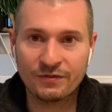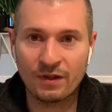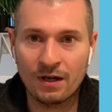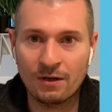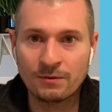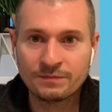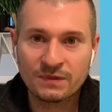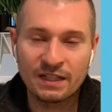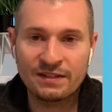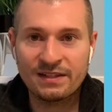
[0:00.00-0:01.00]
flow
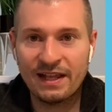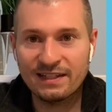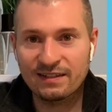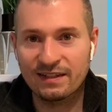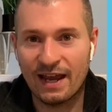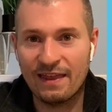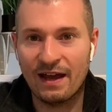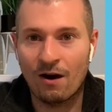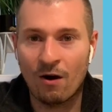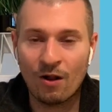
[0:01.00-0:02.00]
is, let's say
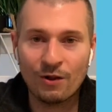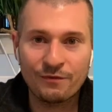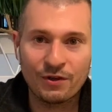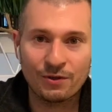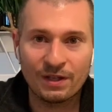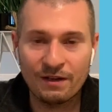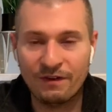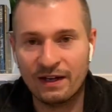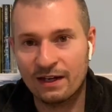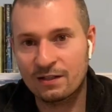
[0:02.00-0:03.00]
that all of your
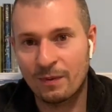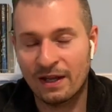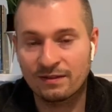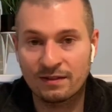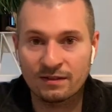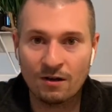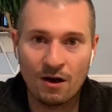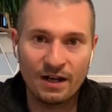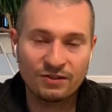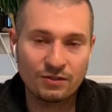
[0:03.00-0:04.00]
living expenses
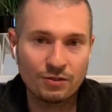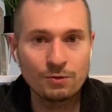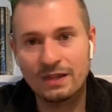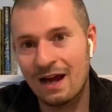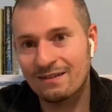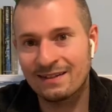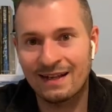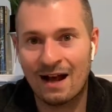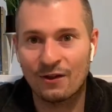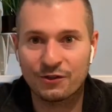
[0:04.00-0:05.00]
cost
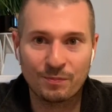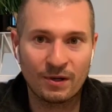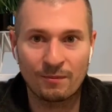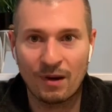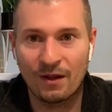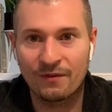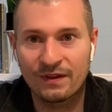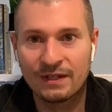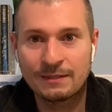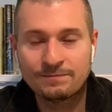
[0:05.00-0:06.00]
$2,000 per month
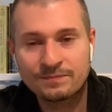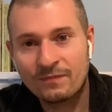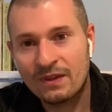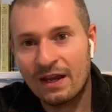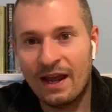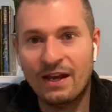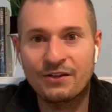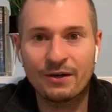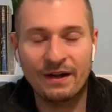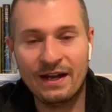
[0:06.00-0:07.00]
and
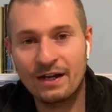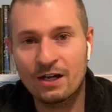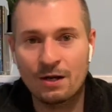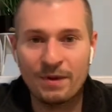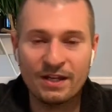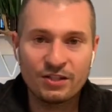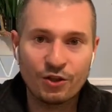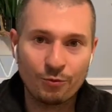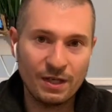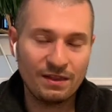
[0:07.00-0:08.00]
your income is
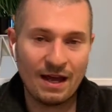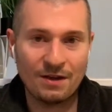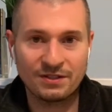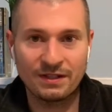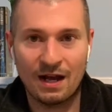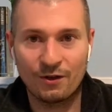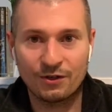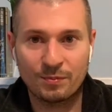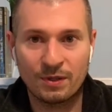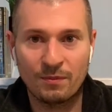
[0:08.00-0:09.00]

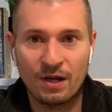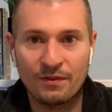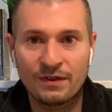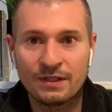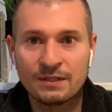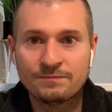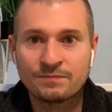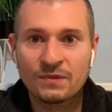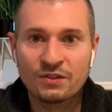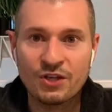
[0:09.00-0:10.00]
$3,000 per month.
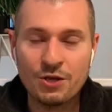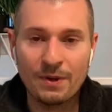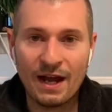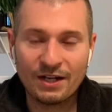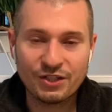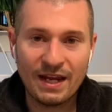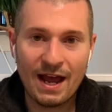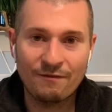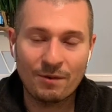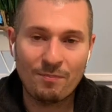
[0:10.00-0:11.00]
So you would actually
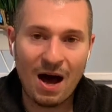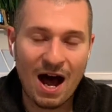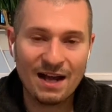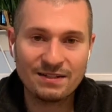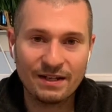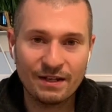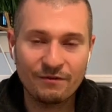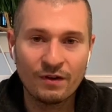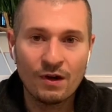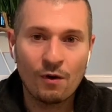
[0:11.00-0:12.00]
have a
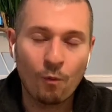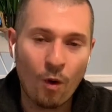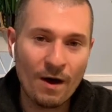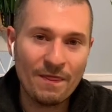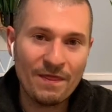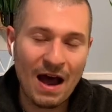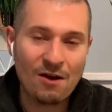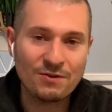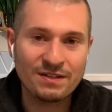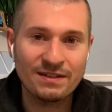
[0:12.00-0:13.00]
positive
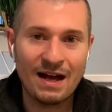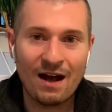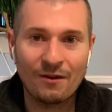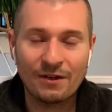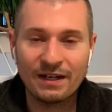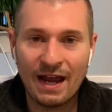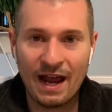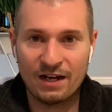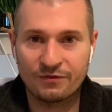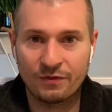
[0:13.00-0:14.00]
$1,000
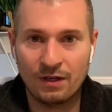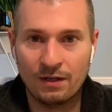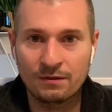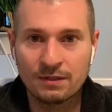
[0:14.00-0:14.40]
cash flow.